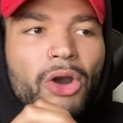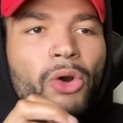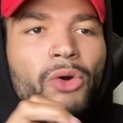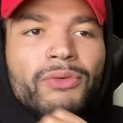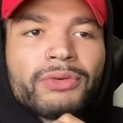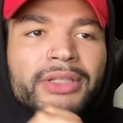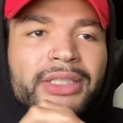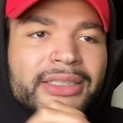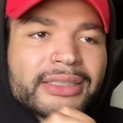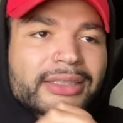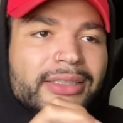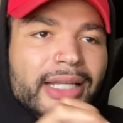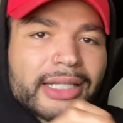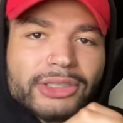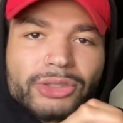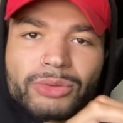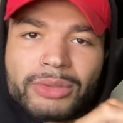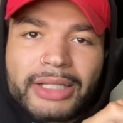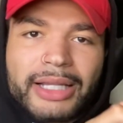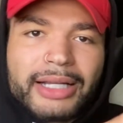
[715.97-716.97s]
overly
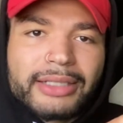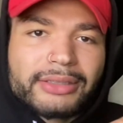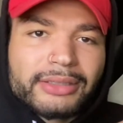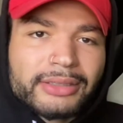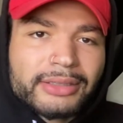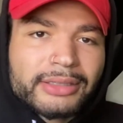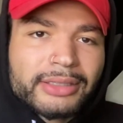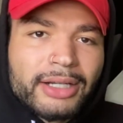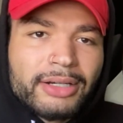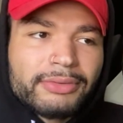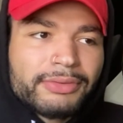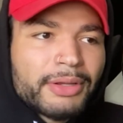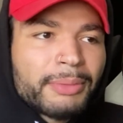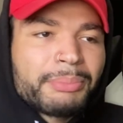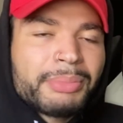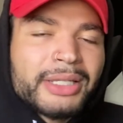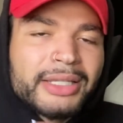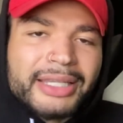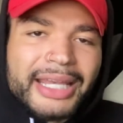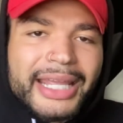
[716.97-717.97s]
sexualize yourself and
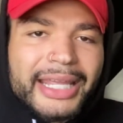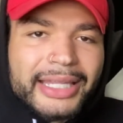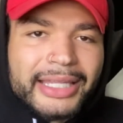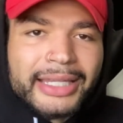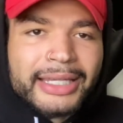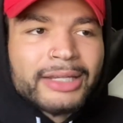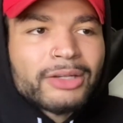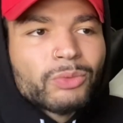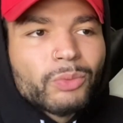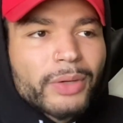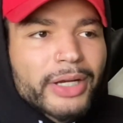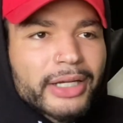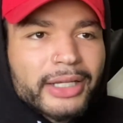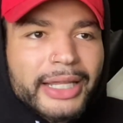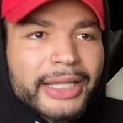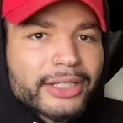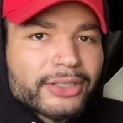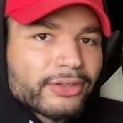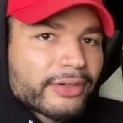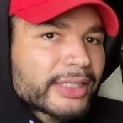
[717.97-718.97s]
be naked and wear
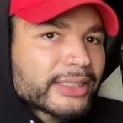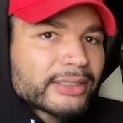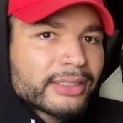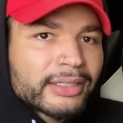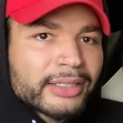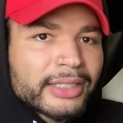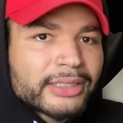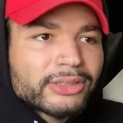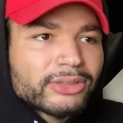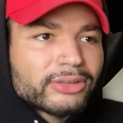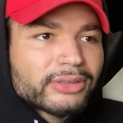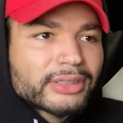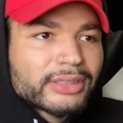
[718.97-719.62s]
like crazy things on